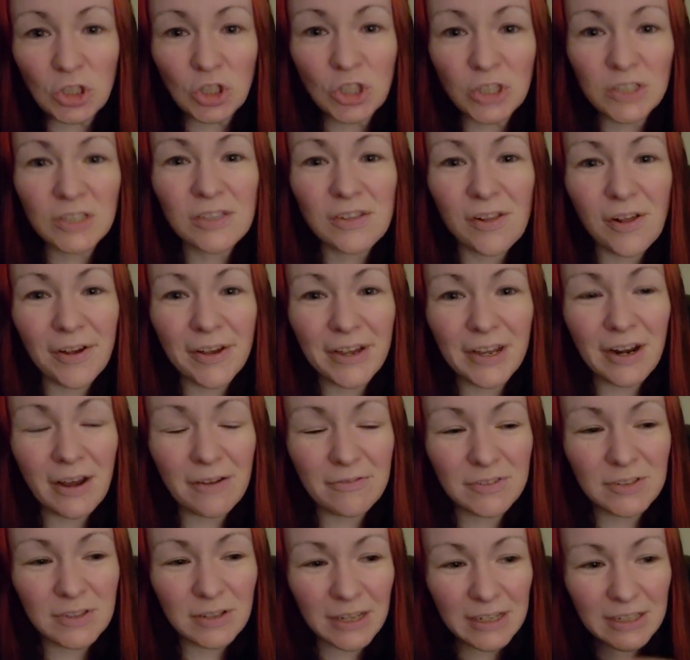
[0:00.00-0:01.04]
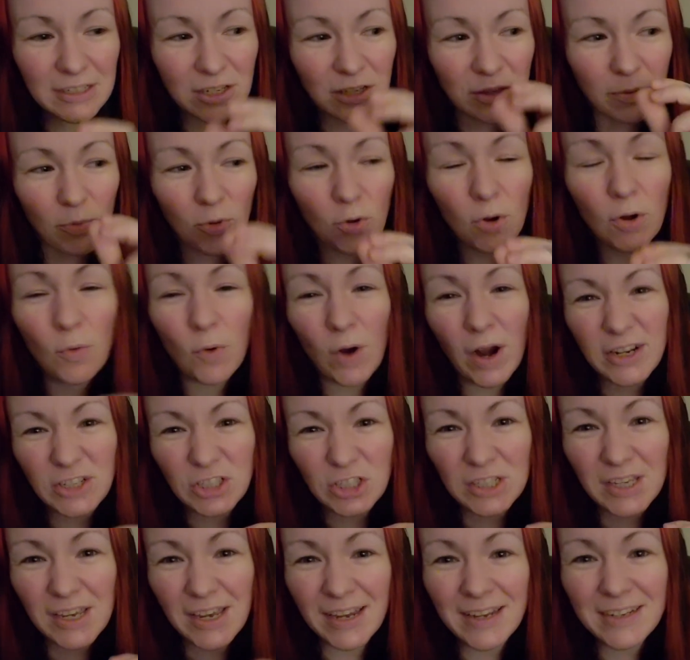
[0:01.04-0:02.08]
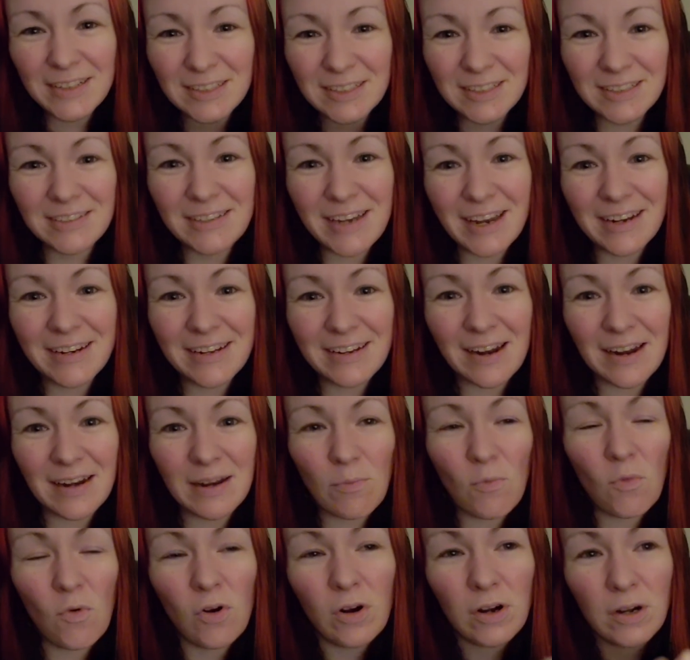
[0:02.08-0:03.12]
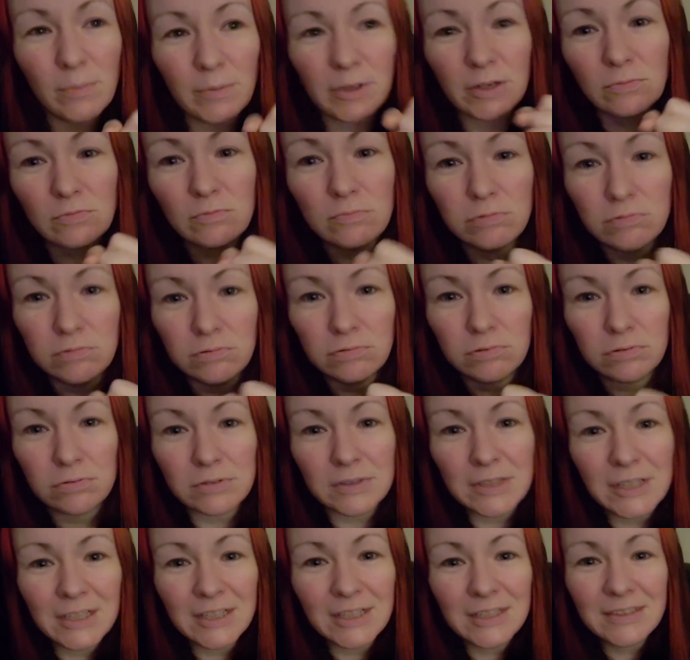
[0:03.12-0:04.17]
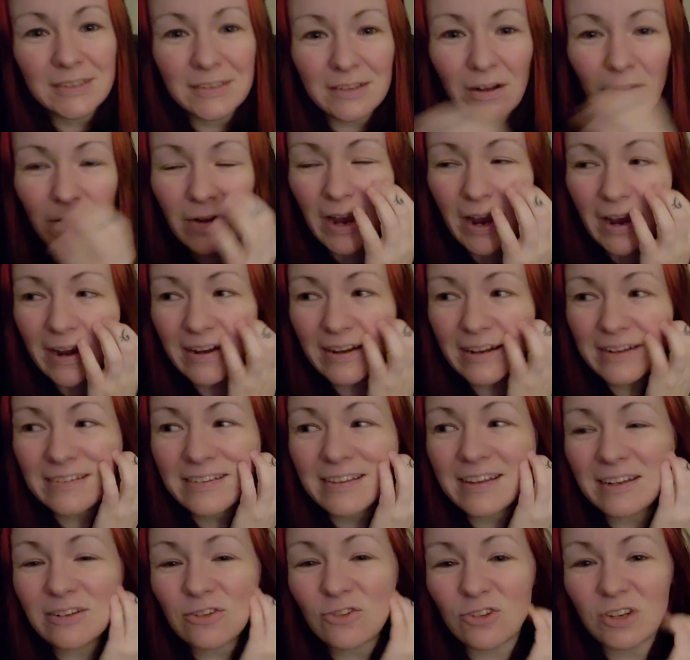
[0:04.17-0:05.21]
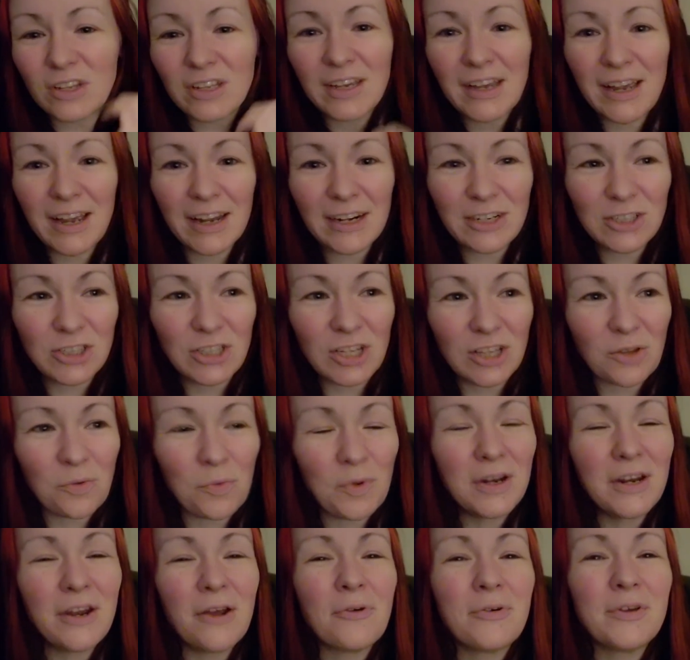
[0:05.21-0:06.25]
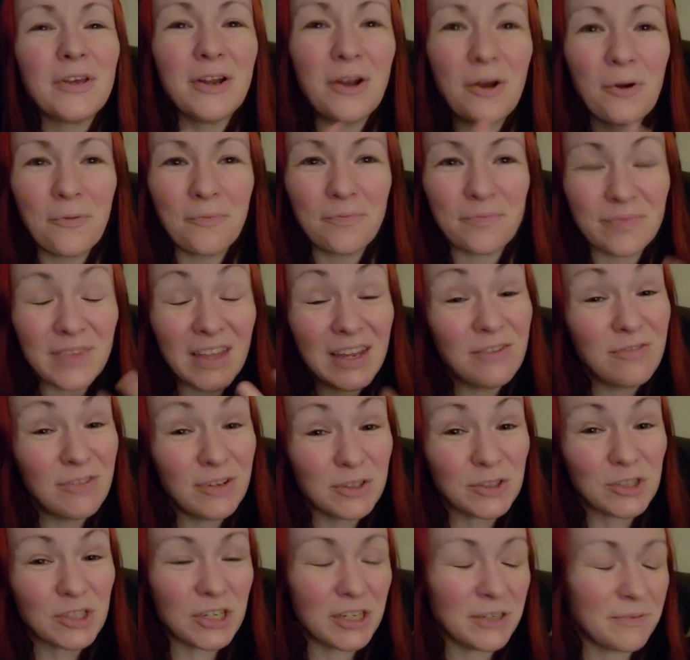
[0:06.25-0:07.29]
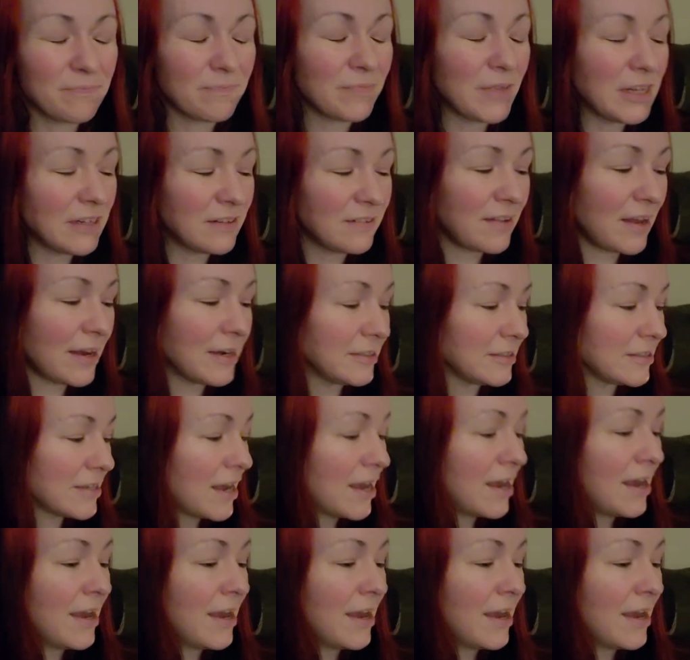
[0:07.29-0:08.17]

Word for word: just long enough to like to the point where I just can't stand it anymore. And I'm like, Ooh, okay, it's getting chilly. I gotta shut the window, you know. And it feels good. It's nice.